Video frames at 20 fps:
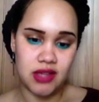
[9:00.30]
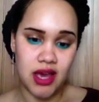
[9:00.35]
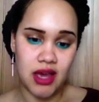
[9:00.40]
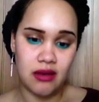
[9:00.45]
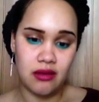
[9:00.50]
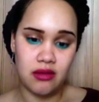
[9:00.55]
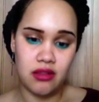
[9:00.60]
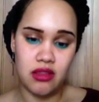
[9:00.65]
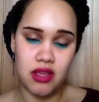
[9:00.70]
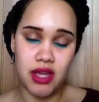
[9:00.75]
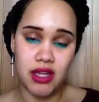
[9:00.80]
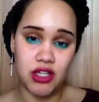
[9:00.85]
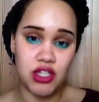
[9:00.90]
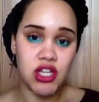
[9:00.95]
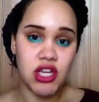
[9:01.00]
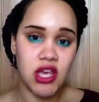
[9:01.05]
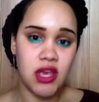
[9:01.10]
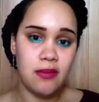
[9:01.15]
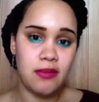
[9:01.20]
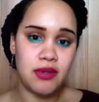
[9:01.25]
and
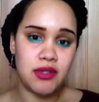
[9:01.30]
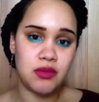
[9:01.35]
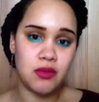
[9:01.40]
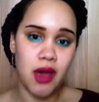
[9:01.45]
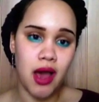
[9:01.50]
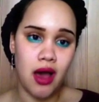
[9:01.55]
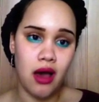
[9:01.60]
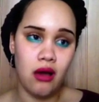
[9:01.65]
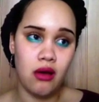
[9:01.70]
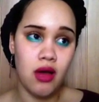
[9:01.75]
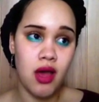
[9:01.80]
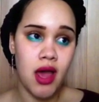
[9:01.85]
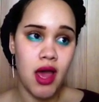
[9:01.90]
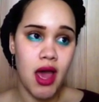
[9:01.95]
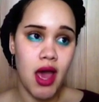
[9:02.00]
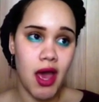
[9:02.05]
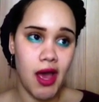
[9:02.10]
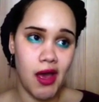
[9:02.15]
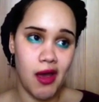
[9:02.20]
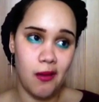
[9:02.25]
cheap as well,
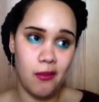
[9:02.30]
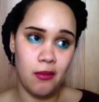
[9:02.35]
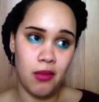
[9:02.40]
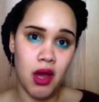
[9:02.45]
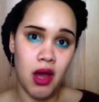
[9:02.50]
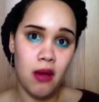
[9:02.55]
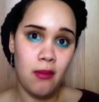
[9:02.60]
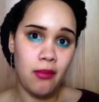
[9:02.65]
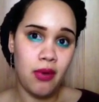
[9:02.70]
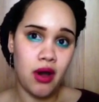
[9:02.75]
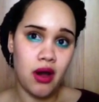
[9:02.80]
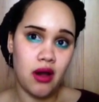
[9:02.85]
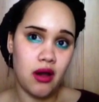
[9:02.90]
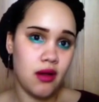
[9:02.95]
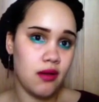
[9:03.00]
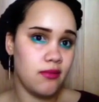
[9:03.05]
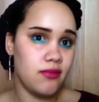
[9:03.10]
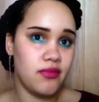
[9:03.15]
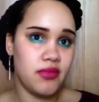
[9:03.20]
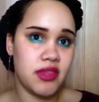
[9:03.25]

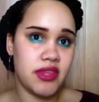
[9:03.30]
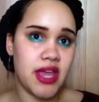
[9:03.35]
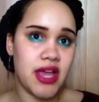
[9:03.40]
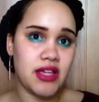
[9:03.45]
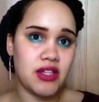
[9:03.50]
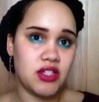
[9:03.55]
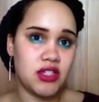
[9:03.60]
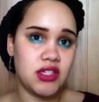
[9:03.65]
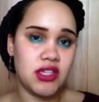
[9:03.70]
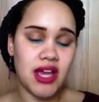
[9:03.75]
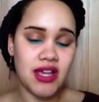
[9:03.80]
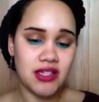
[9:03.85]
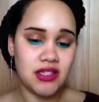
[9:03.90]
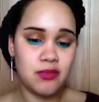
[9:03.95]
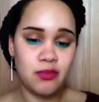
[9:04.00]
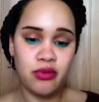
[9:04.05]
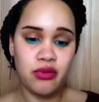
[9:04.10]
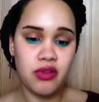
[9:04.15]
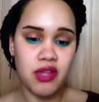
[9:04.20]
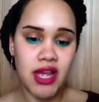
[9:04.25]
but
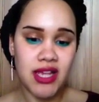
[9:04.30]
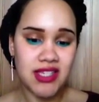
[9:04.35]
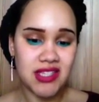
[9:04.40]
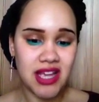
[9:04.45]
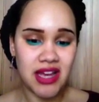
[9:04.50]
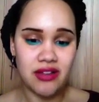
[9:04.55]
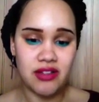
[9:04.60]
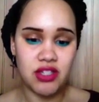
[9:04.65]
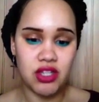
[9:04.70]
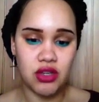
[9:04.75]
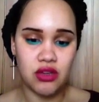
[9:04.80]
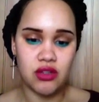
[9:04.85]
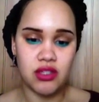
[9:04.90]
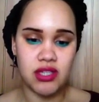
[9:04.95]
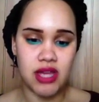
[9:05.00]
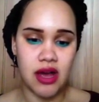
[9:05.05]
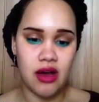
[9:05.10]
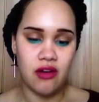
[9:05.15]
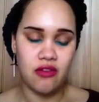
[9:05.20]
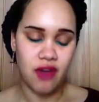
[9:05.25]
that's down to
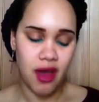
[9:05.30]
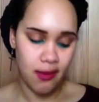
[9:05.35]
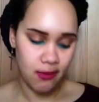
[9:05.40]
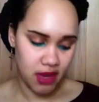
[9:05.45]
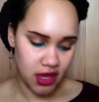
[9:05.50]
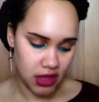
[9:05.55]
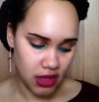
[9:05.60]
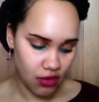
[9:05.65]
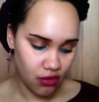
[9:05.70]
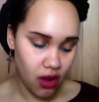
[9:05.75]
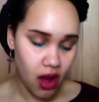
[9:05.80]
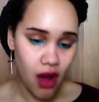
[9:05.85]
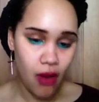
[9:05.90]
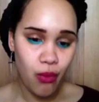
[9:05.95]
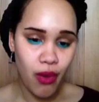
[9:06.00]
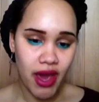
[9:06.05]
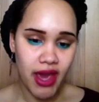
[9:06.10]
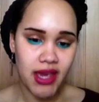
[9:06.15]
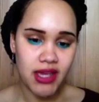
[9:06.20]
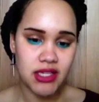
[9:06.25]
yourself. I mean, there are
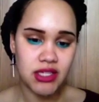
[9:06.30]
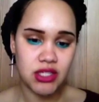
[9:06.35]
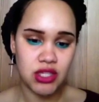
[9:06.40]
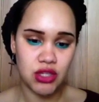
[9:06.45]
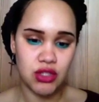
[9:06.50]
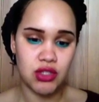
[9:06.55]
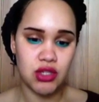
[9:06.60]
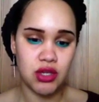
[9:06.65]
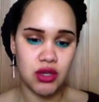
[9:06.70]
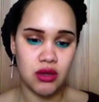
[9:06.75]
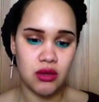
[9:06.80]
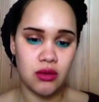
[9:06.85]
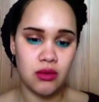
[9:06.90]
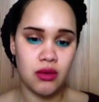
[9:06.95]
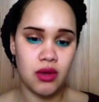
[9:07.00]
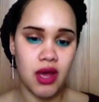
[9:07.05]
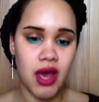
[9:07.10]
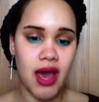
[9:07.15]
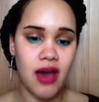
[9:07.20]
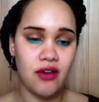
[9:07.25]
ways to
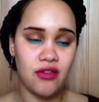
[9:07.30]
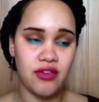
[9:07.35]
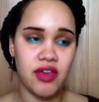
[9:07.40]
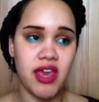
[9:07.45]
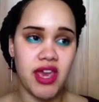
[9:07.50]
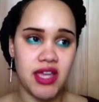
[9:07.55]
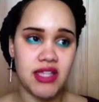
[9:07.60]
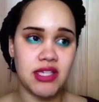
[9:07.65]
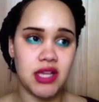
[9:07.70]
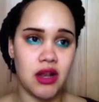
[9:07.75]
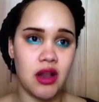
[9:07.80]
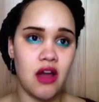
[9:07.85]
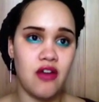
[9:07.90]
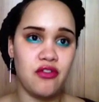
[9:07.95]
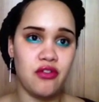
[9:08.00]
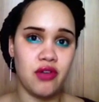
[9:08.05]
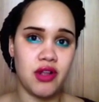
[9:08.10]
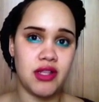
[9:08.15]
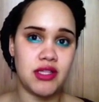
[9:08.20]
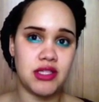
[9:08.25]
do healthy eating. Like,
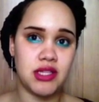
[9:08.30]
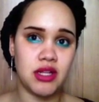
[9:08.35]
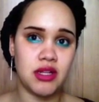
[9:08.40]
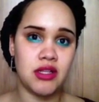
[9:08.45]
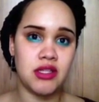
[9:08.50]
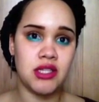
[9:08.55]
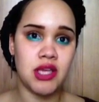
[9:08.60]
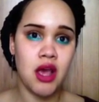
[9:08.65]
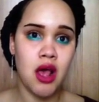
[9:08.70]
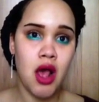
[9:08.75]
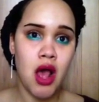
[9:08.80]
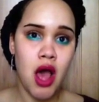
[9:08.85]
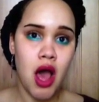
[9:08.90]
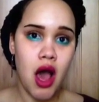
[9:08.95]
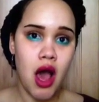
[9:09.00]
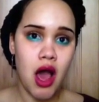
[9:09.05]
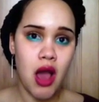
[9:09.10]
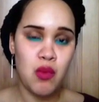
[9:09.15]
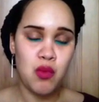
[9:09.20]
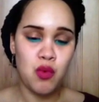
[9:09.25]
for instance,
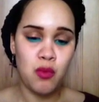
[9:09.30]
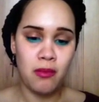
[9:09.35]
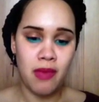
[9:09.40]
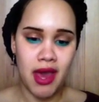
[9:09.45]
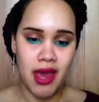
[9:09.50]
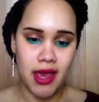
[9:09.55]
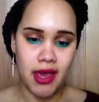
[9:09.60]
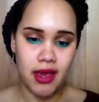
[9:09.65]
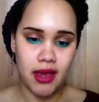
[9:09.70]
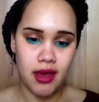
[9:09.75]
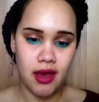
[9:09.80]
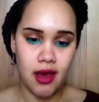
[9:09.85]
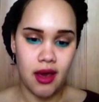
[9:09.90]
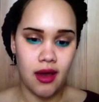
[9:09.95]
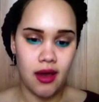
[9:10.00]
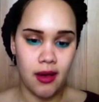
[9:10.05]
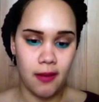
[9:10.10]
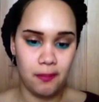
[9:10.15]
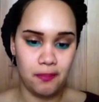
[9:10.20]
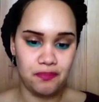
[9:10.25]
I will make
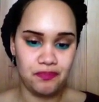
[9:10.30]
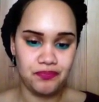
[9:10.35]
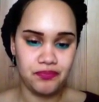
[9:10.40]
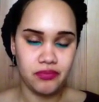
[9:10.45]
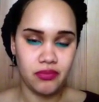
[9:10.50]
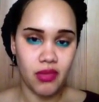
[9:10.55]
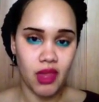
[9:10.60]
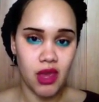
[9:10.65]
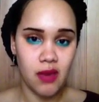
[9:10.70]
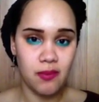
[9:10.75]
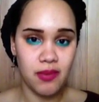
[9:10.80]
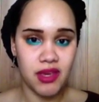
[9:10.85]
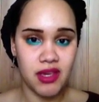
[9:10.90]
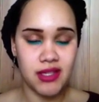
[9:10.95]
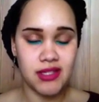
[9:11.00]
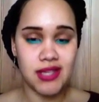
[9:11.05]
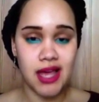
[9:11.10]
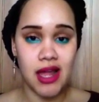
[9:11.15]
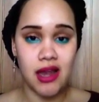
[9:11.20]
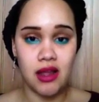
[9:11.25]
a
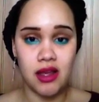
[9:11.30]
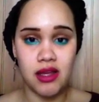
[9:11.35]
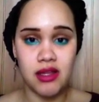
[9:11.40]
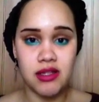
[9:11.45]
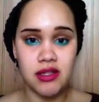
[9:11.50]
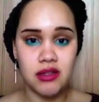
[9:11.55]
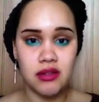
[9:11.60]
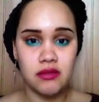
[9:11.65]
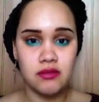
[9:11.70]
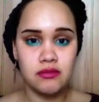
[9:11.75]
big salad.